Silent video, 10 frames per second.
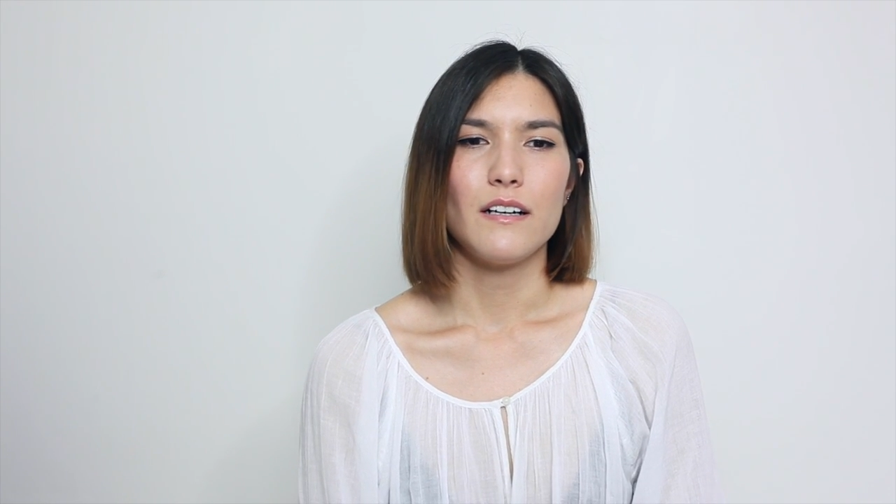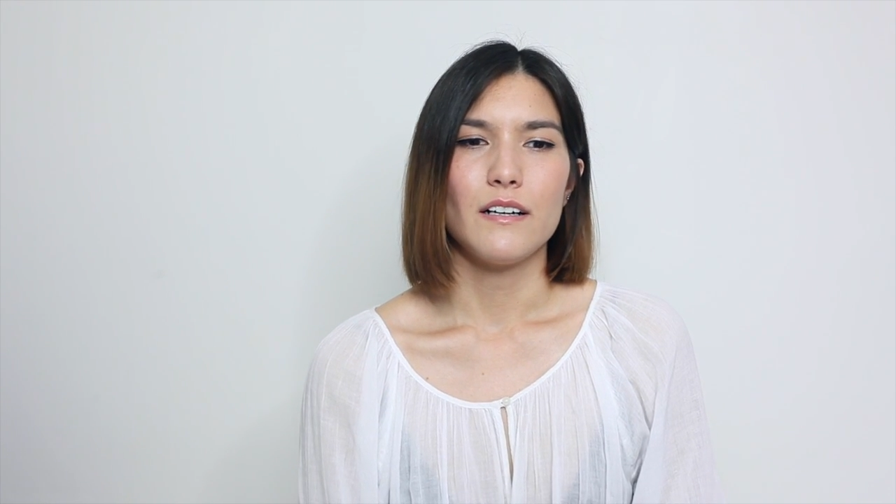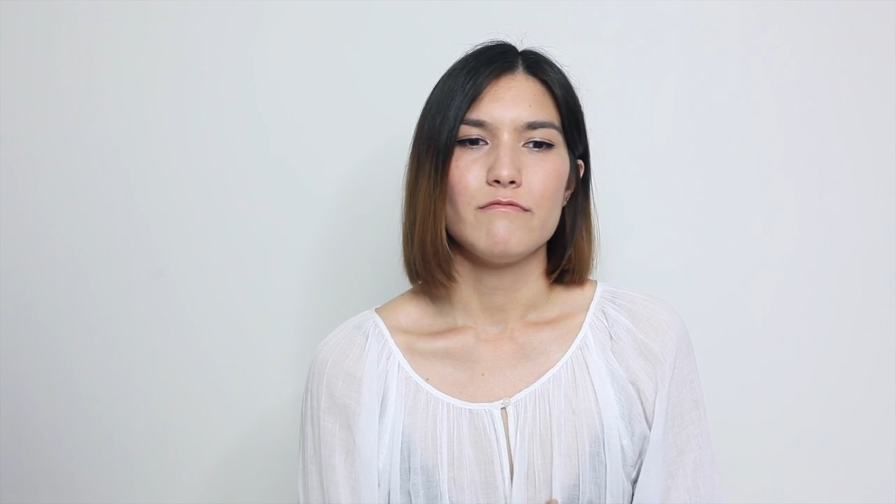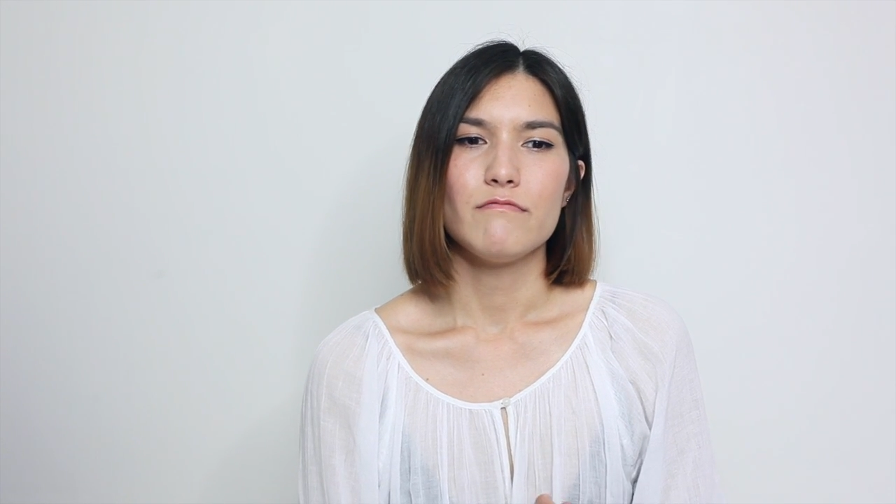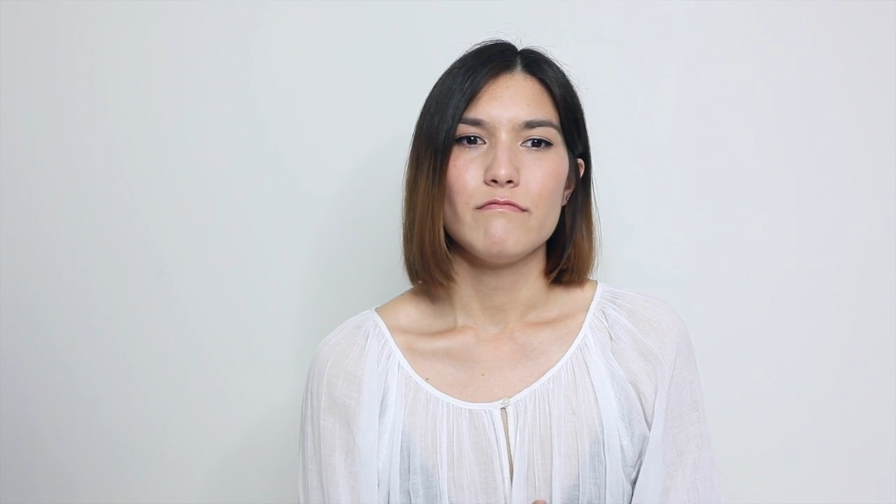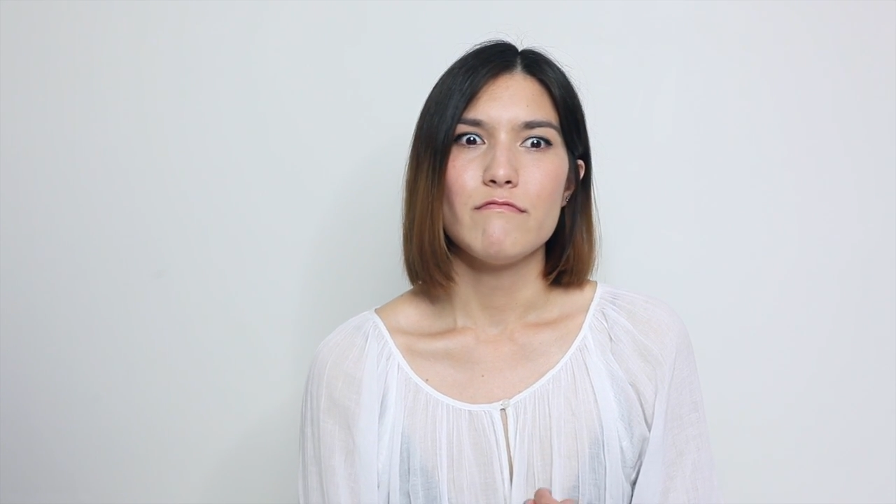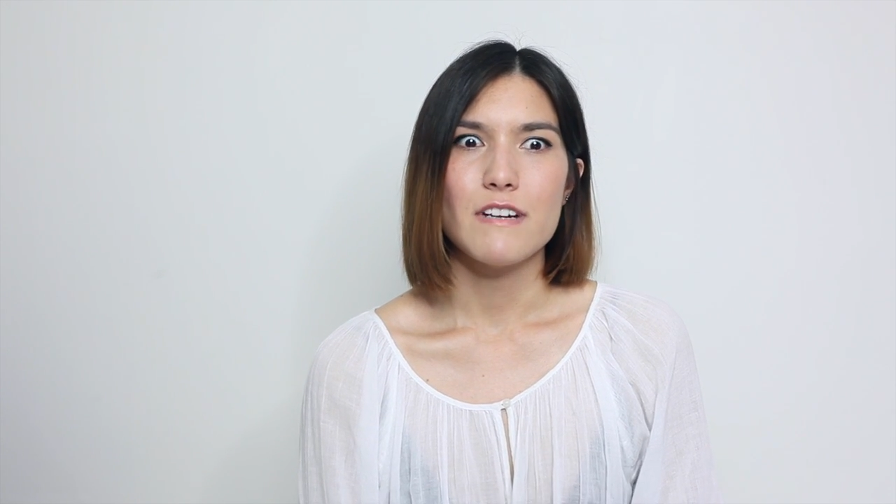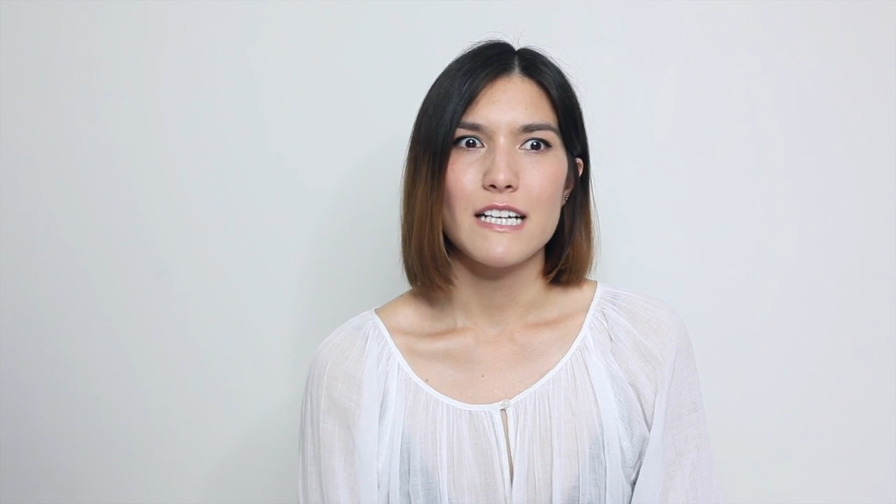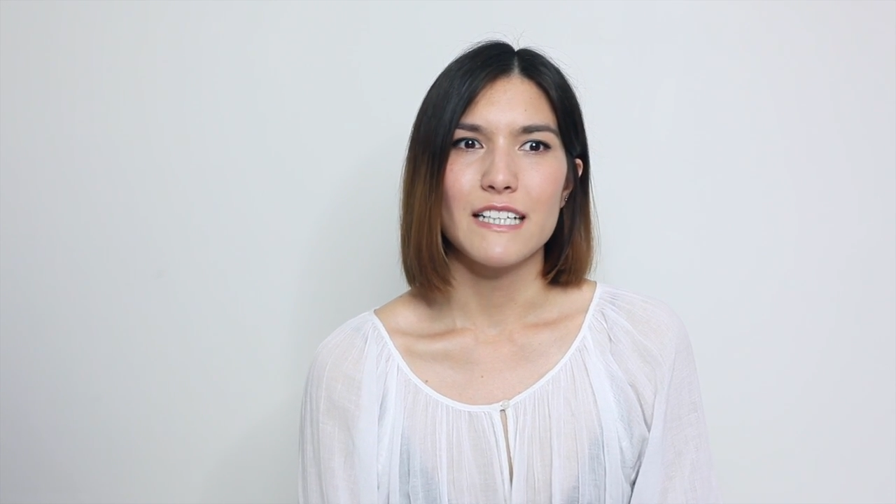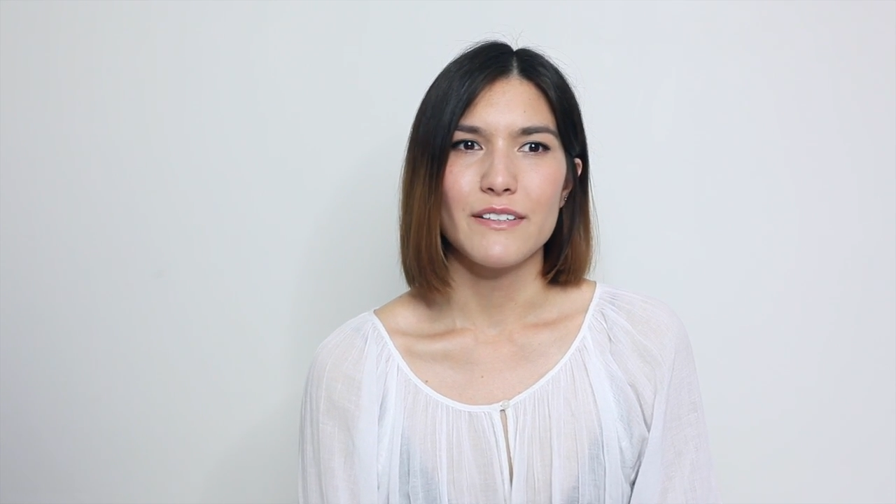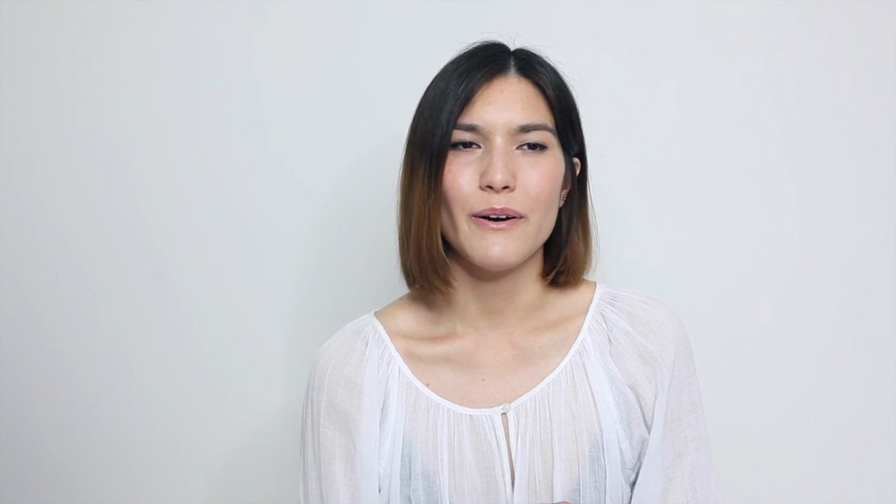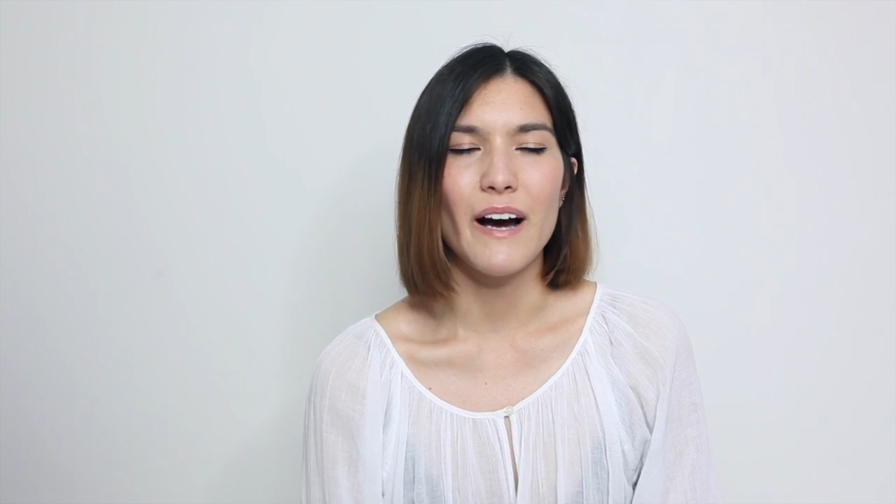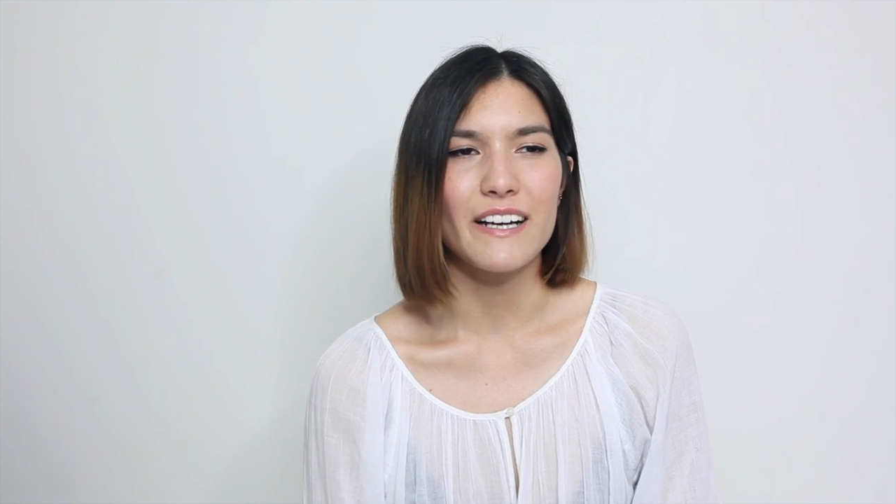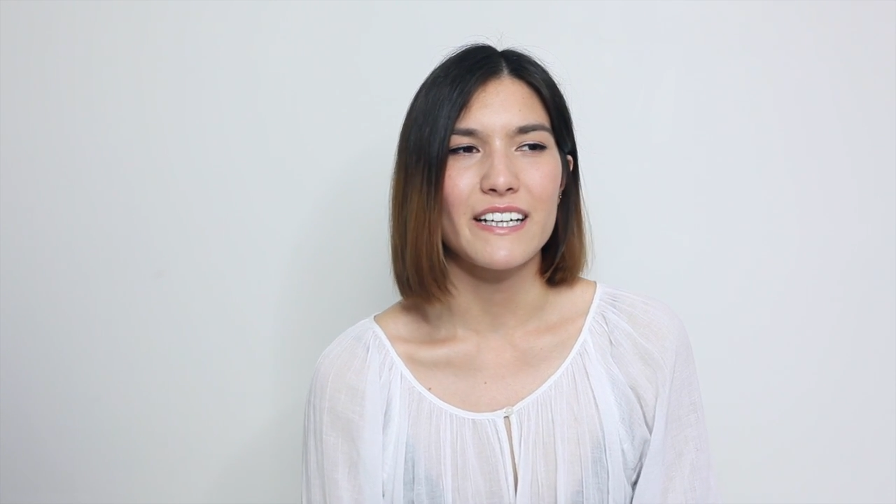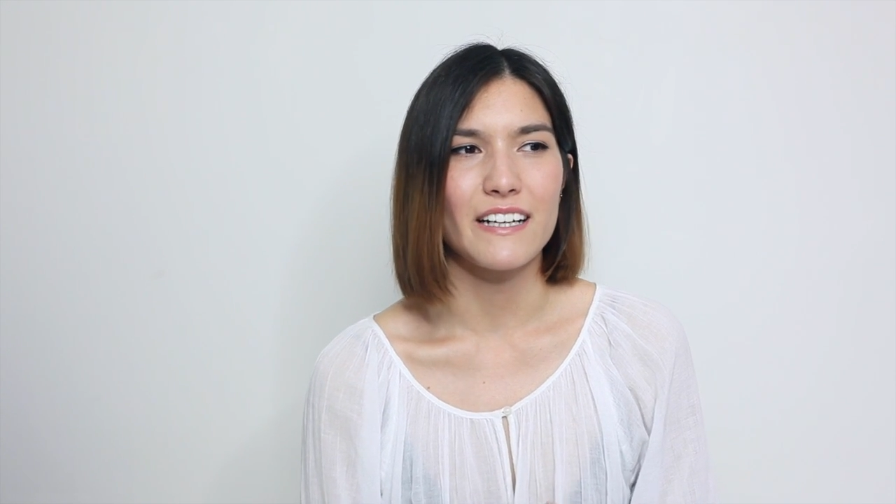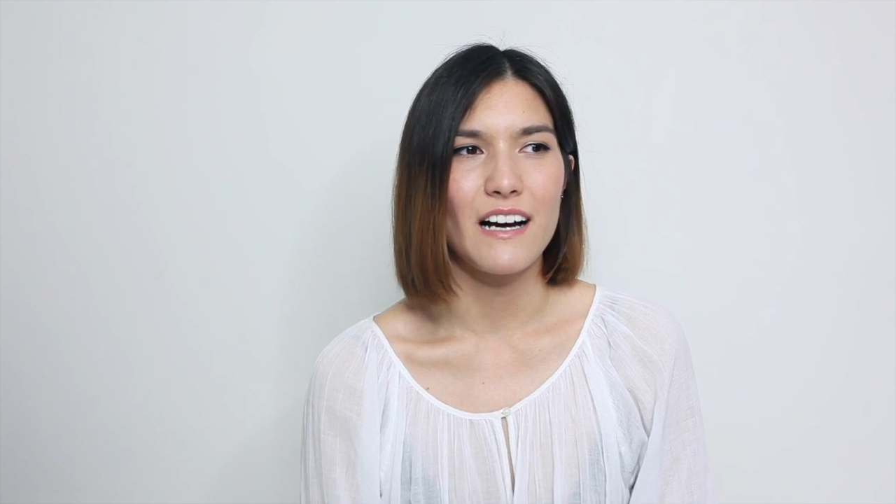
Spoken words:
I'm really working